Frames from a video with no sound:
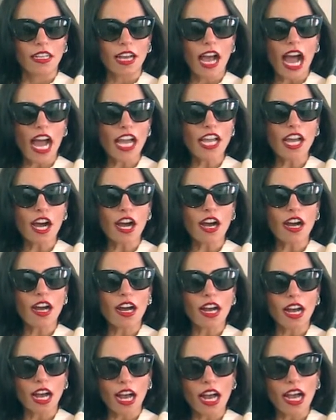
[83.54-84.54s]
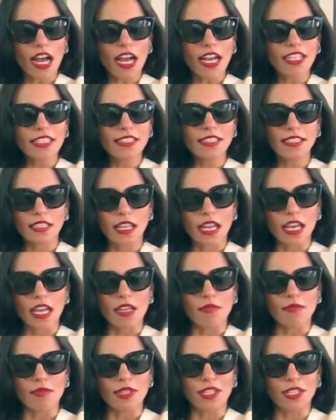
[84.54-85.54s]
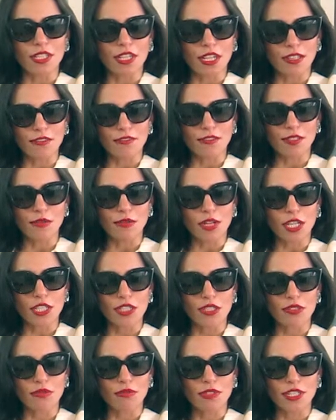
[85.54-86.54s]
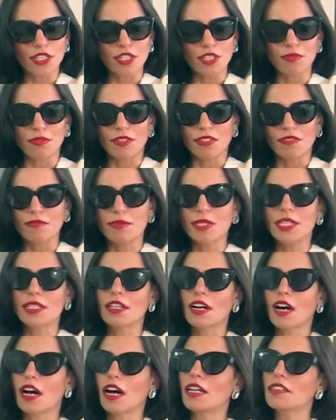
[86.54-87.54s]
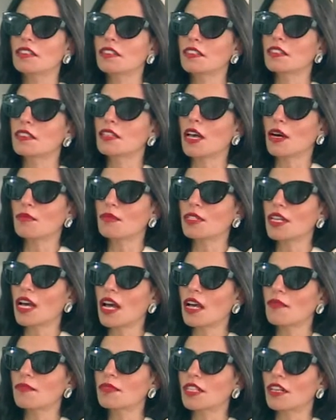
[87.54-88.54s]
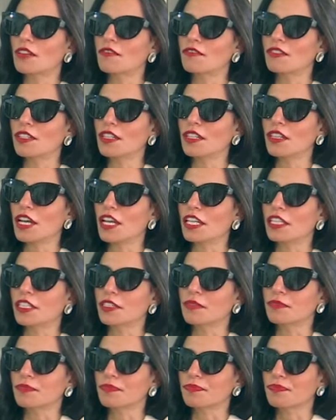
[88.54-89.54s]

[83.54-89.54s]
I say be careful what you wish for, because sometimes I feel like